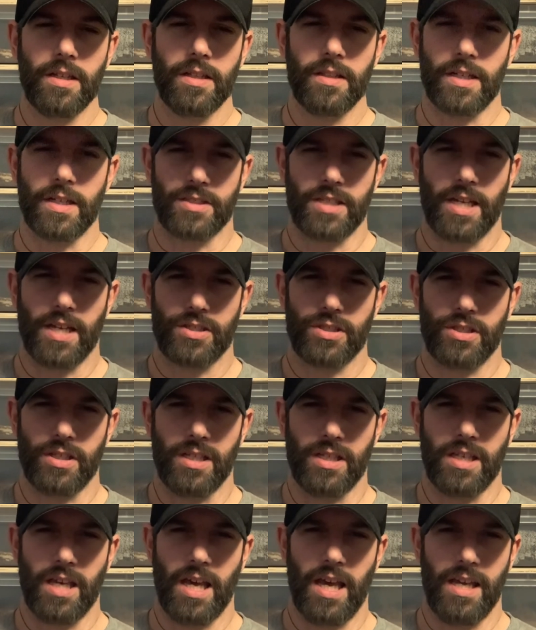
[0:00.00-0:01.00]
that's
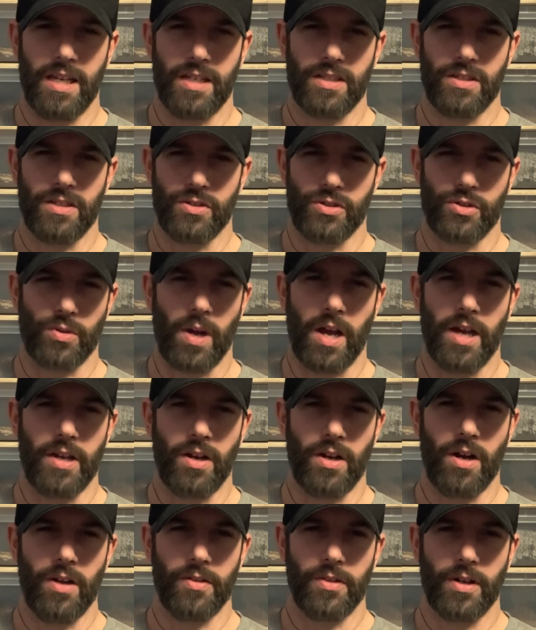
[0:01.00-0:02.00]
actually caked and dried
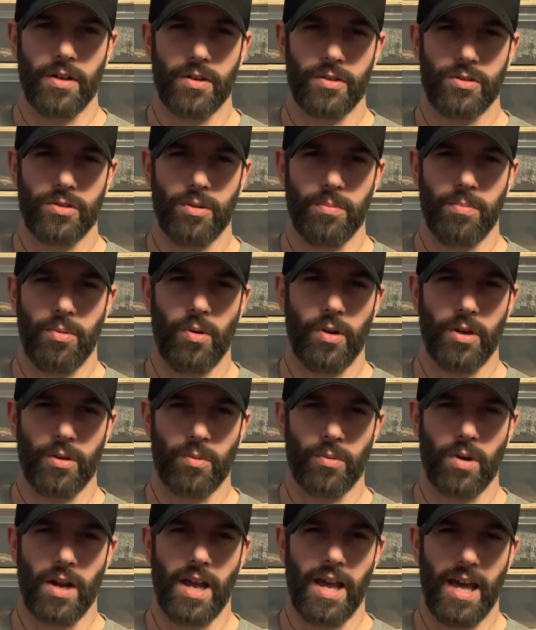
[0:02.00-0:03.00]
on there to a point
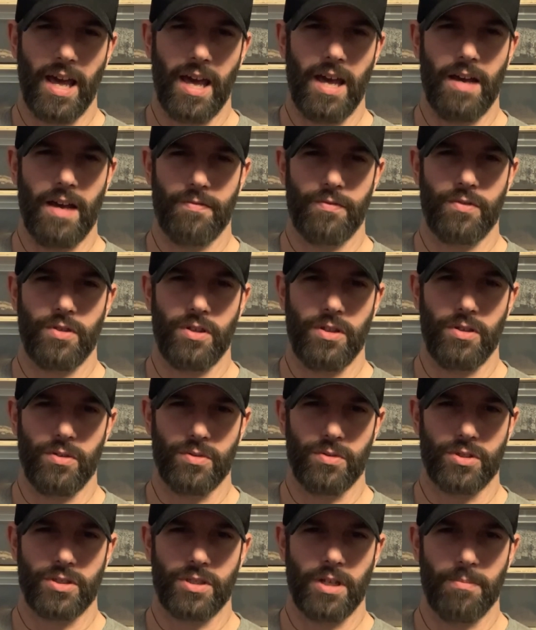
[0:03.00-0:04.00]
where I have to
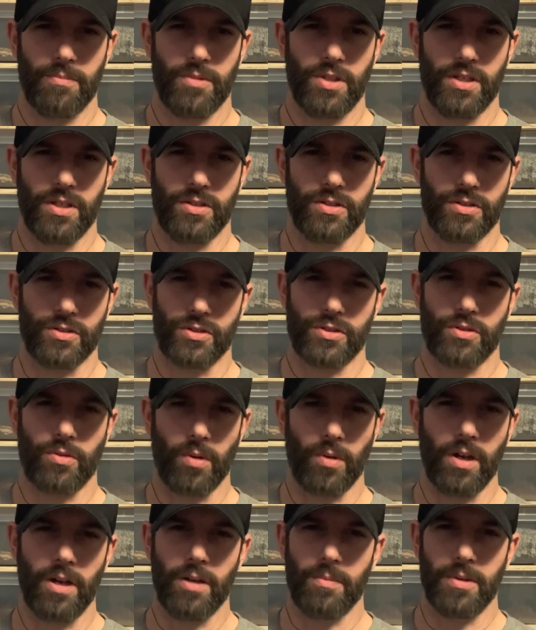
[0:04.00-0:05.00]
use something to
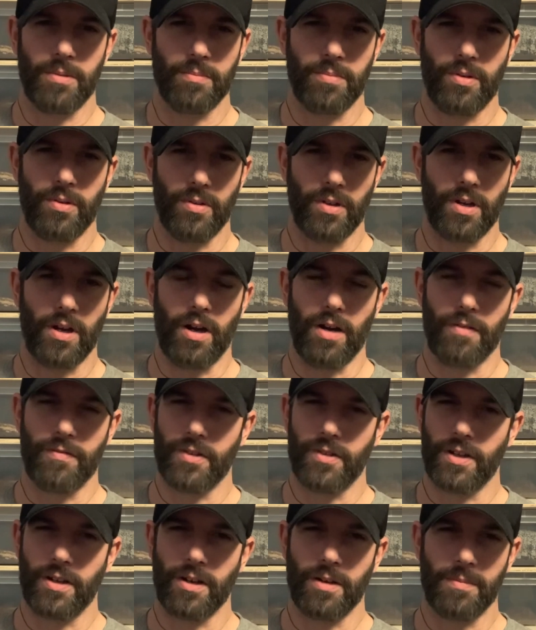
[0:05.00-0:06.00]
scrub and pull it off
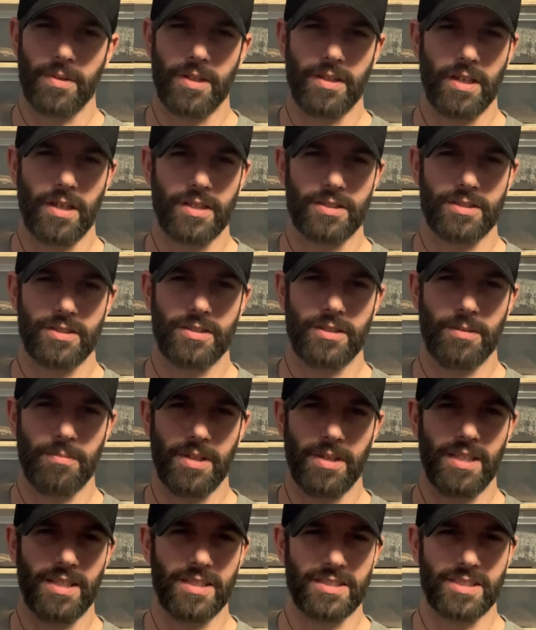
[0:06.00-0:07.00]
there. I mean, that's to
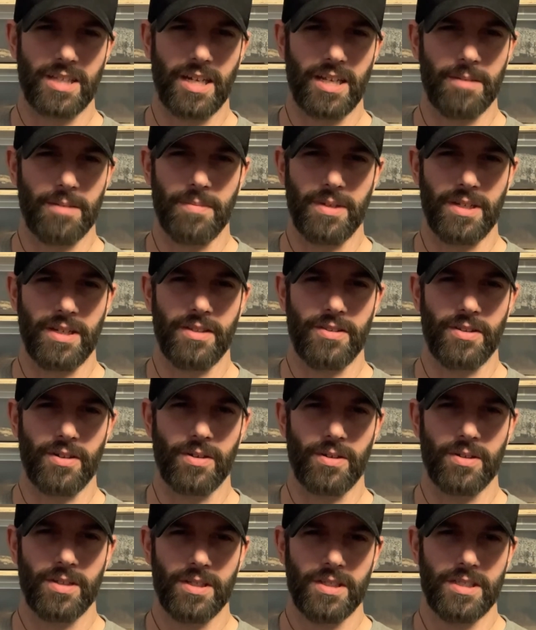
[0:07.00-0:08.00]
me, it's kind of been in
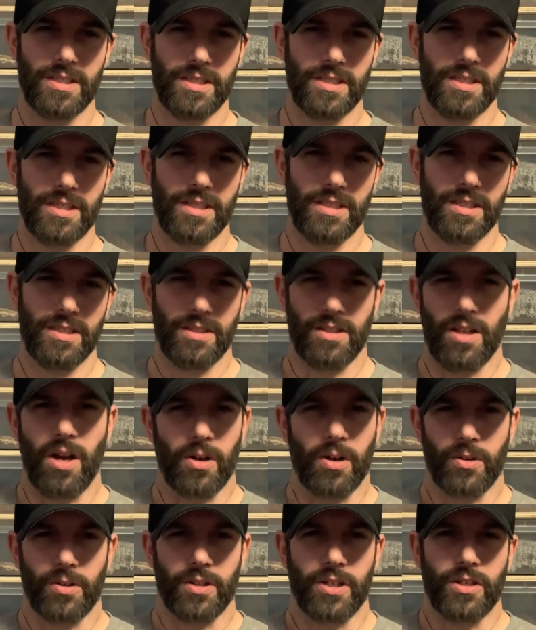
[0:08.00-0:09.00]
there
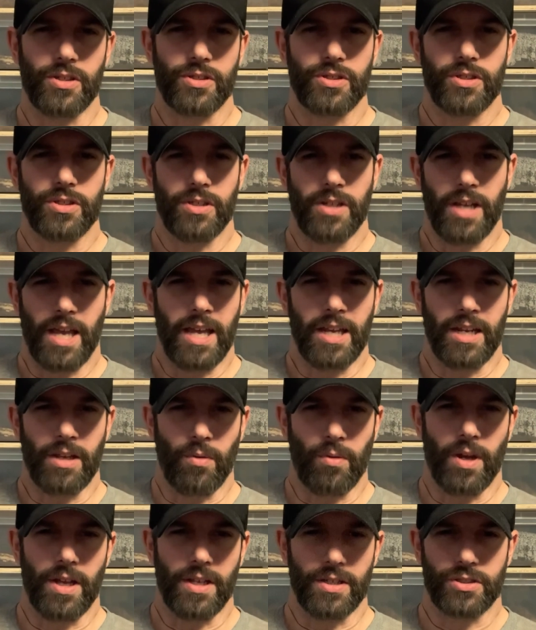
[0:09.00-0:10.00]
longer than it should
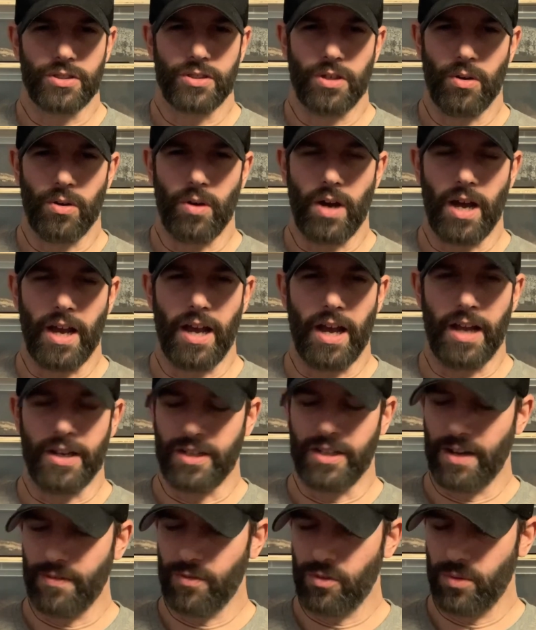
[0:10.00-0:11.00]
anyway. So I
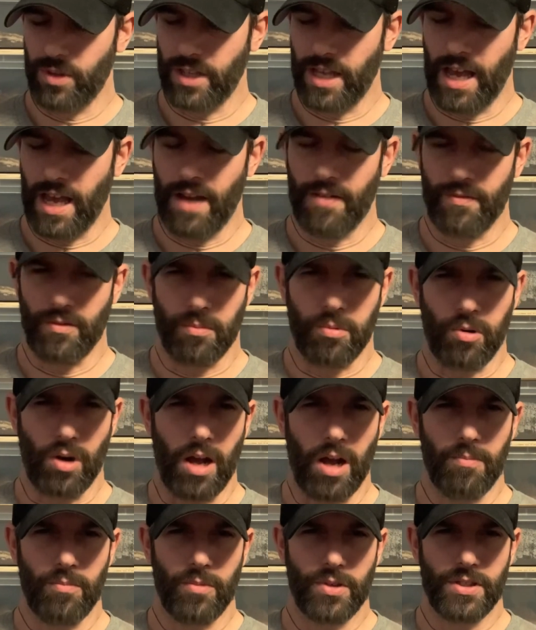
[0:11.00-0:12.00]
never really have a
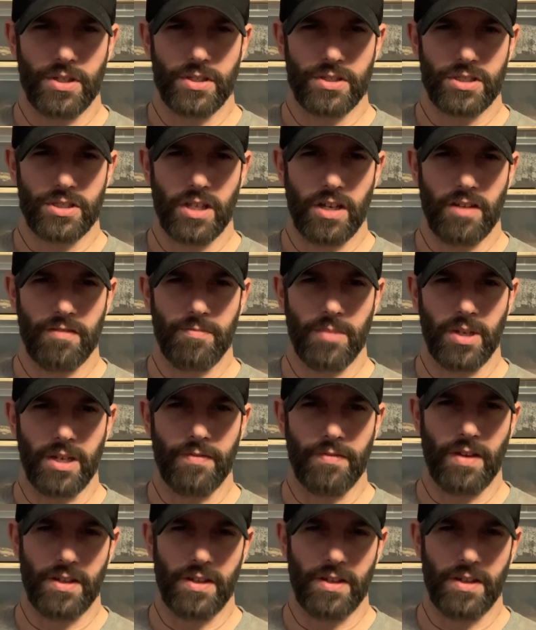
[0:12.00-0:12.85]
problem with this stuff. But